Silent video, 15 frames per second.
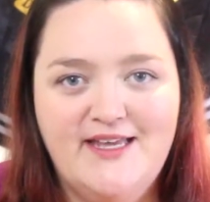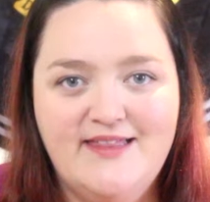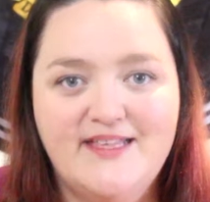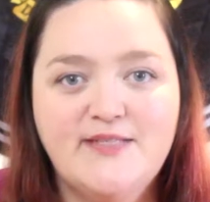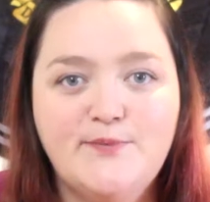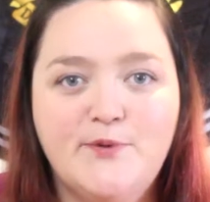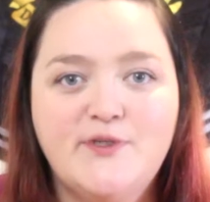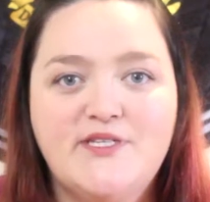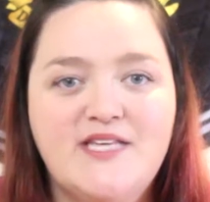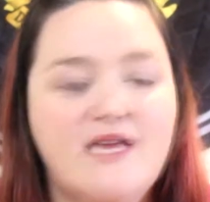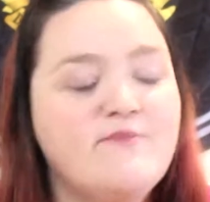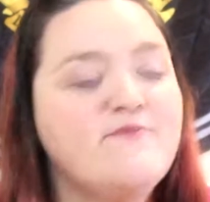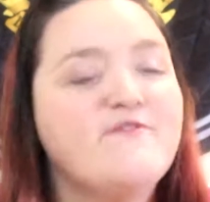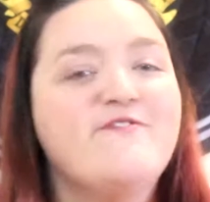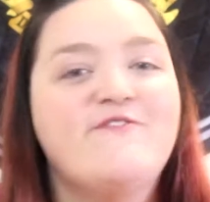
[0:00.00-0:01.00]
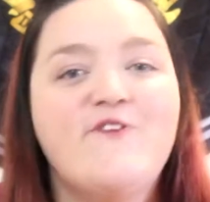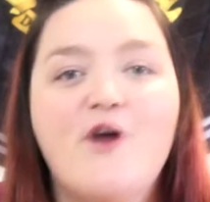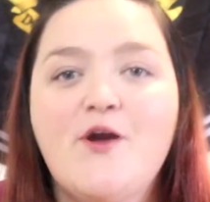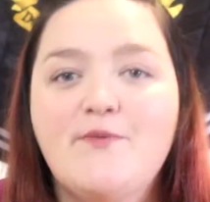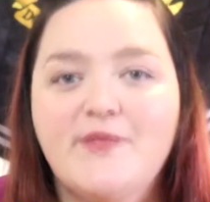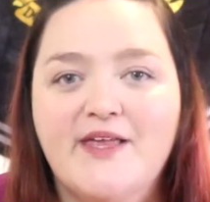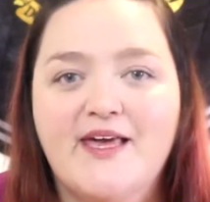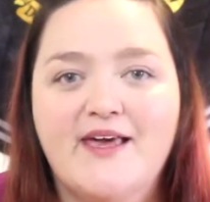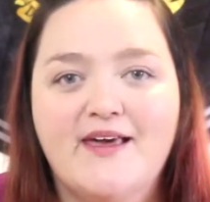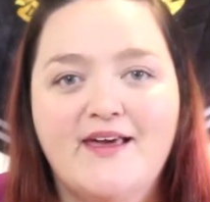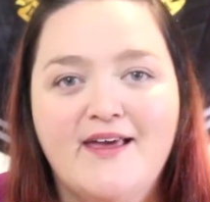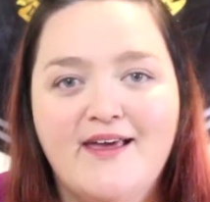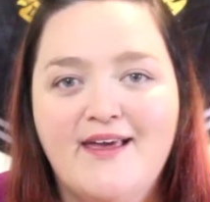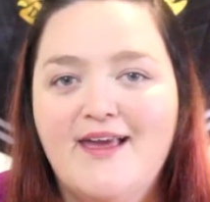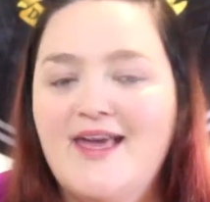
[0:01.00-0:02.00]
This puts him
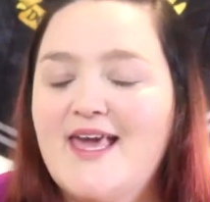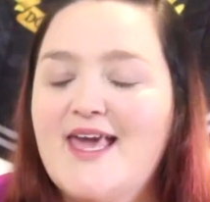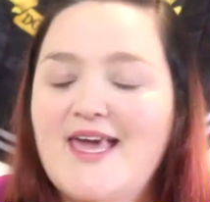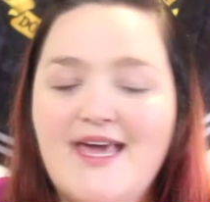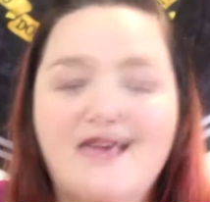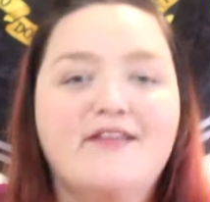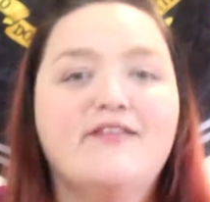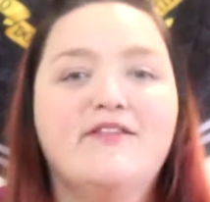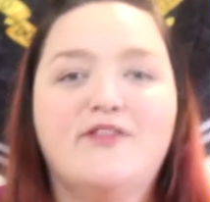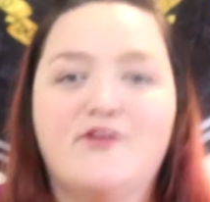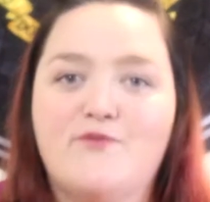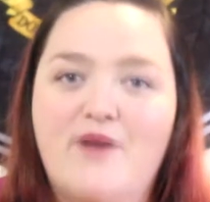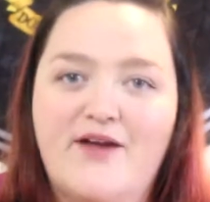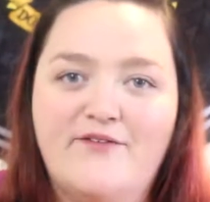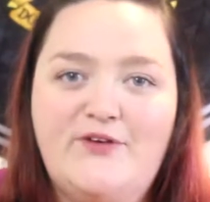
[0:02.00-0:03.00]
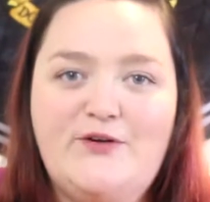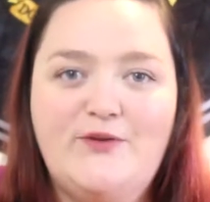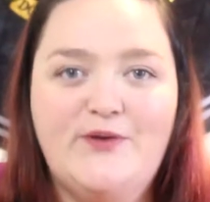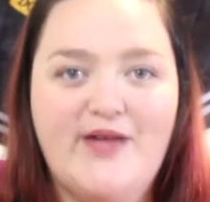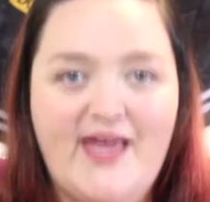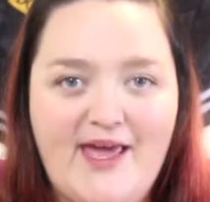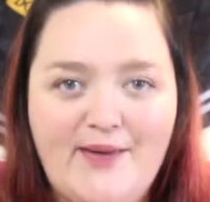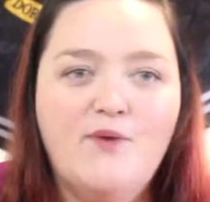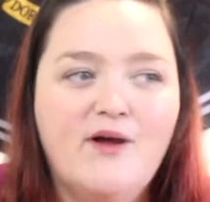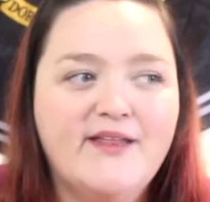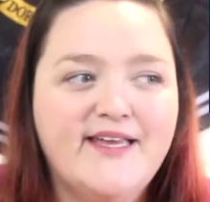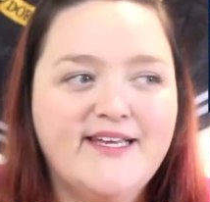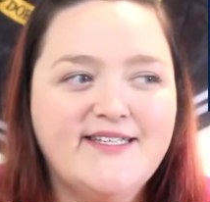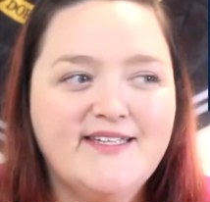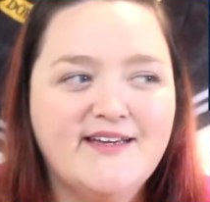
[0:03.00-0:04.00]
firmly in the Ravenclaw camp. While
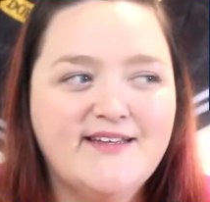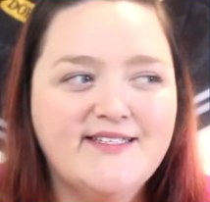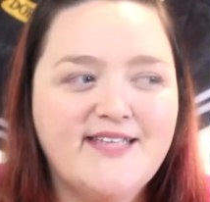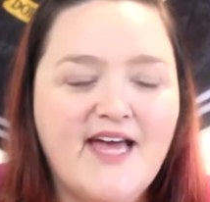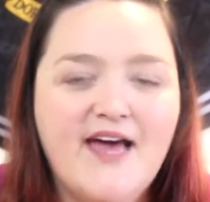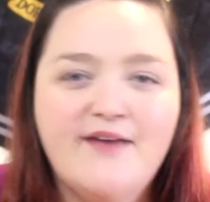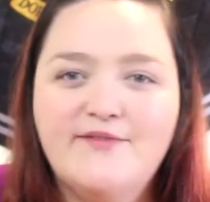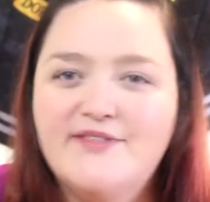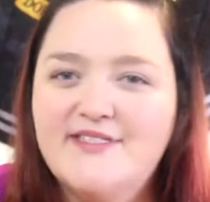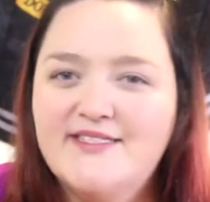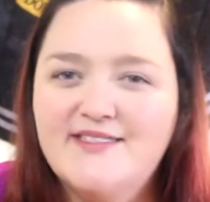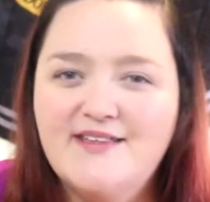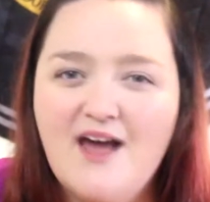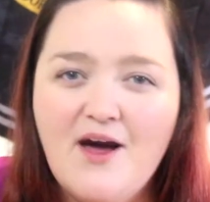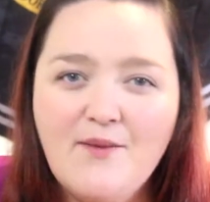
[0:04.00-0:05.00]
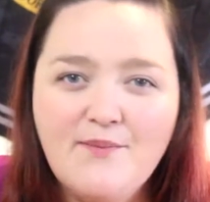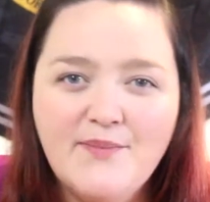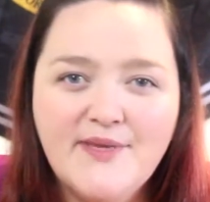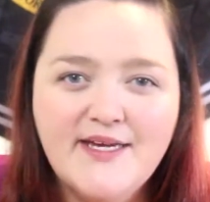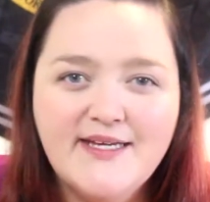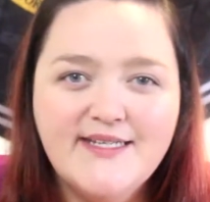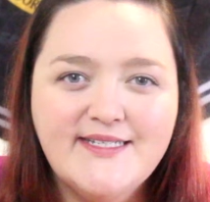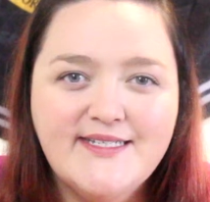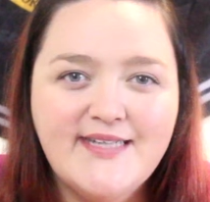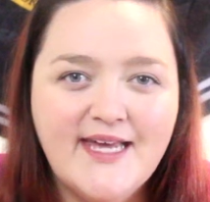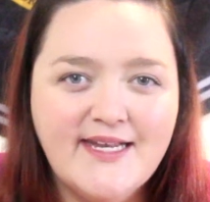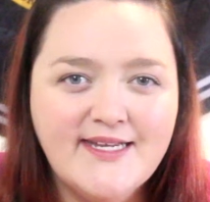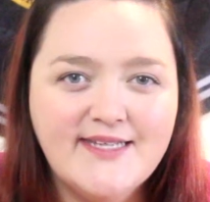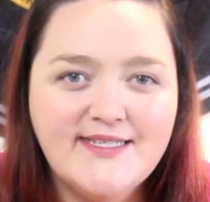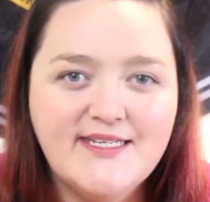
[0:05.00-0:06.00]
he does have some
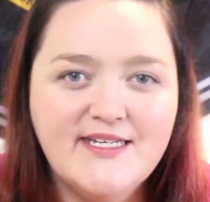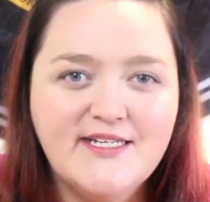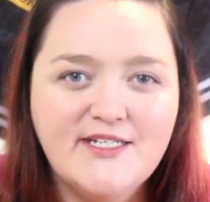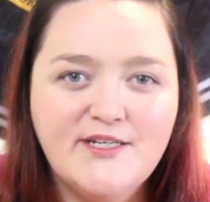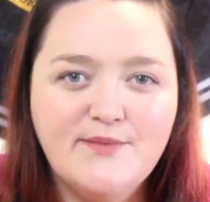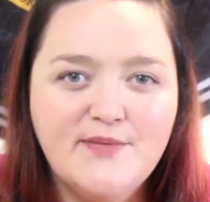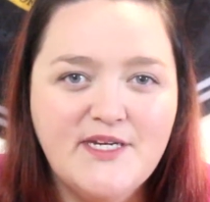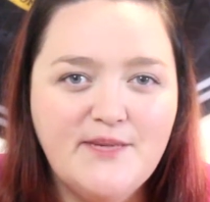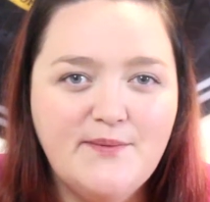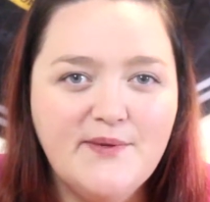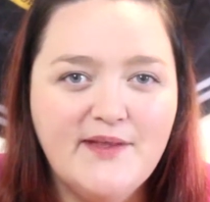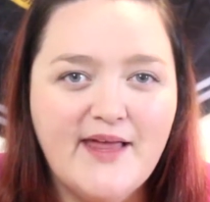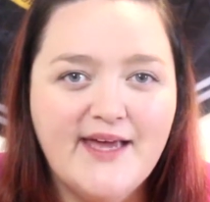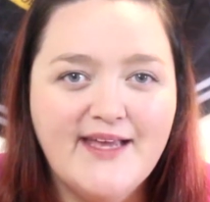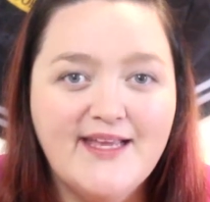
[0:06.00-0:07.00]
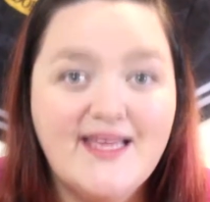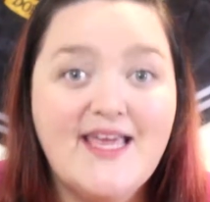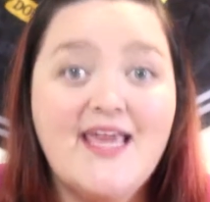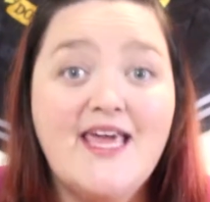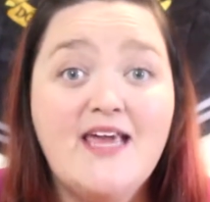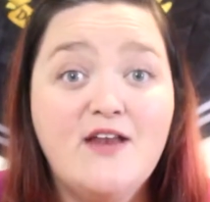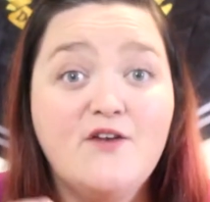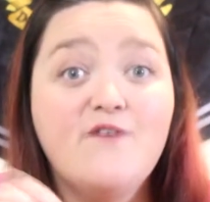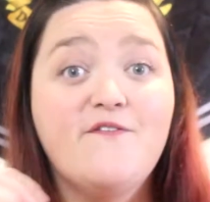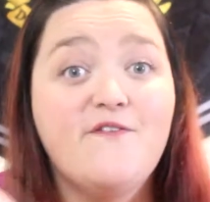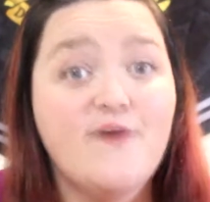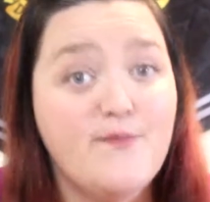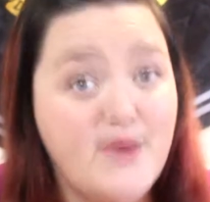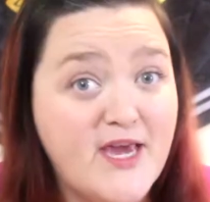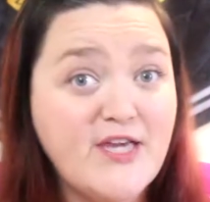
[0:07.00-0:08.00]
tendency to manipulate
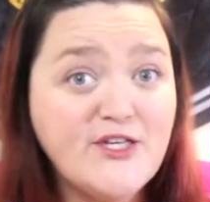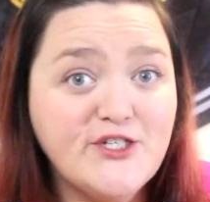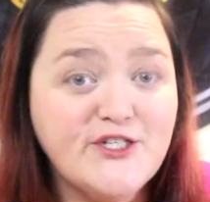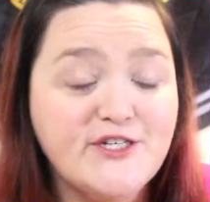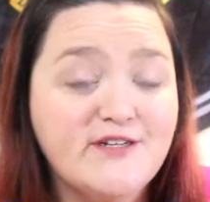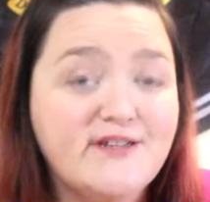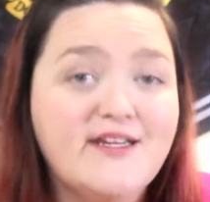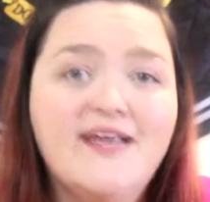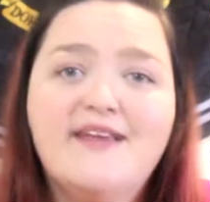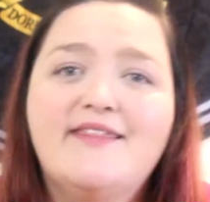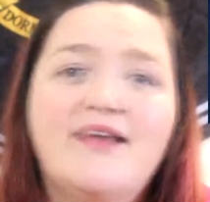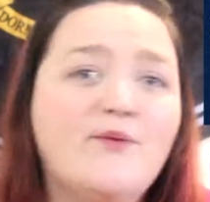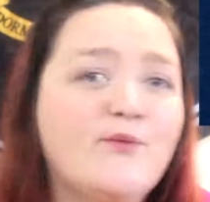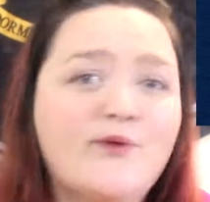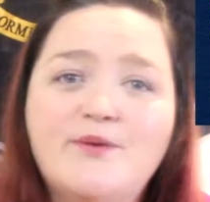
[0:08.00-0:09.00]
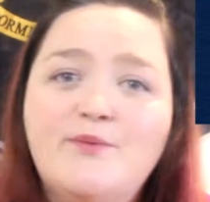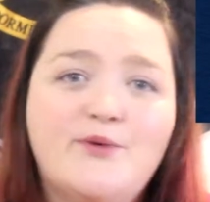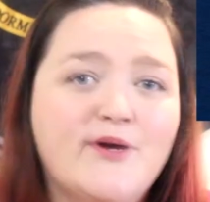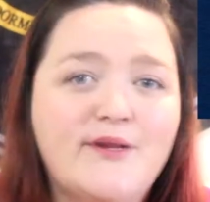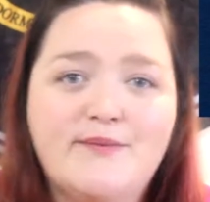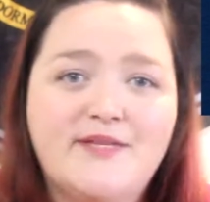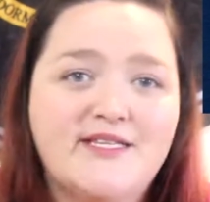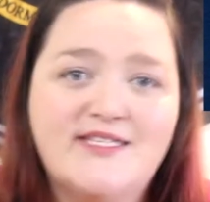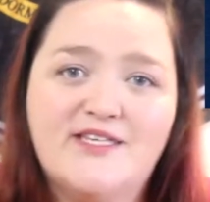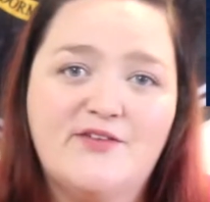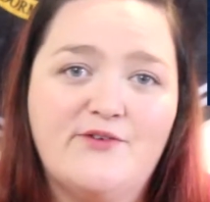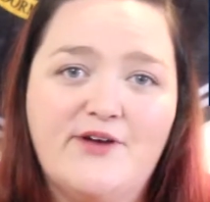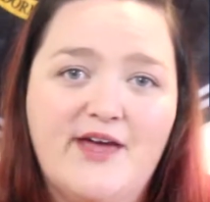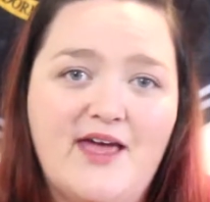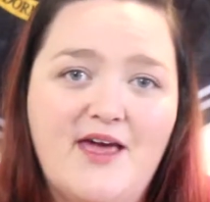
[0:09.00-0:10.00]
information, that wouldn't put him in the
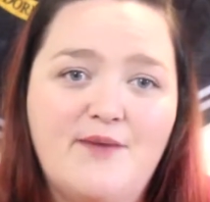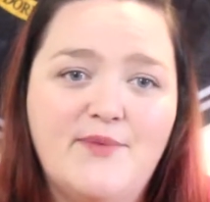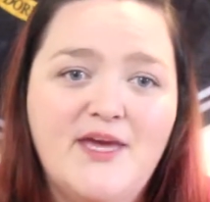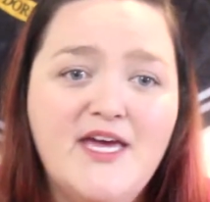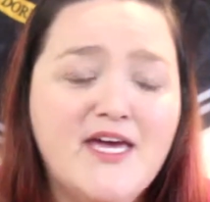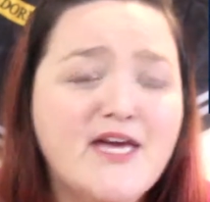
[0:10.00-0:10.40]
Slytherin camp.